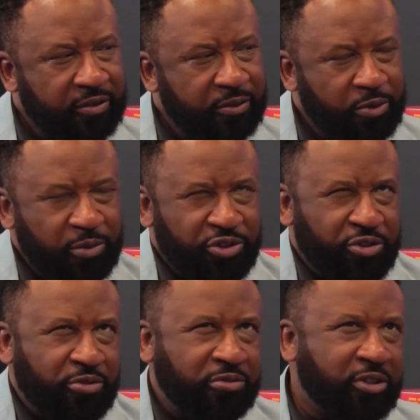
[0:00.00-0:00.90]
What would
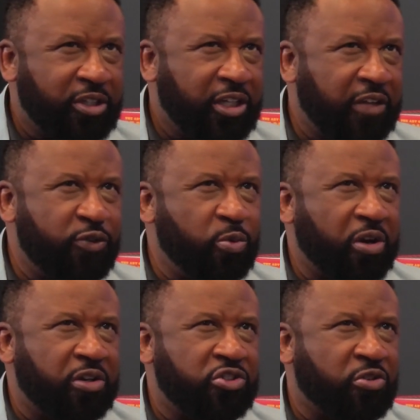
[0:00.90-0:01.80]
you, if you were to
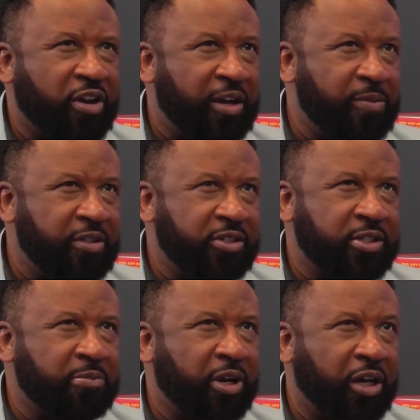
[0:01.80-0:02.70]
describe it to
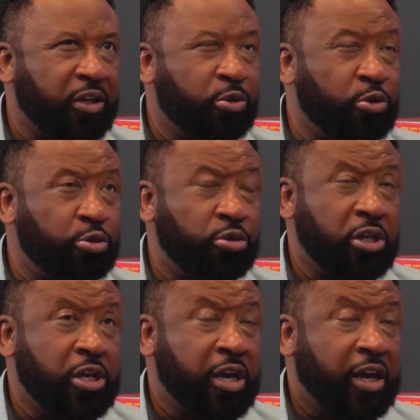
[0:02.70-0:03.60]
somebody who
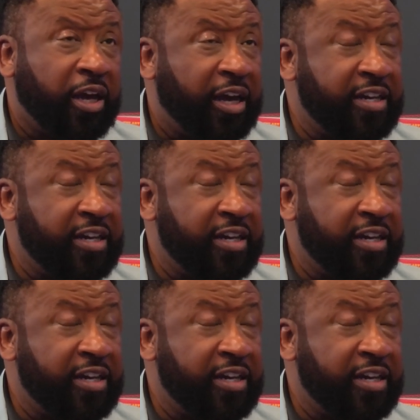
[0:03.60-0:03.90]
had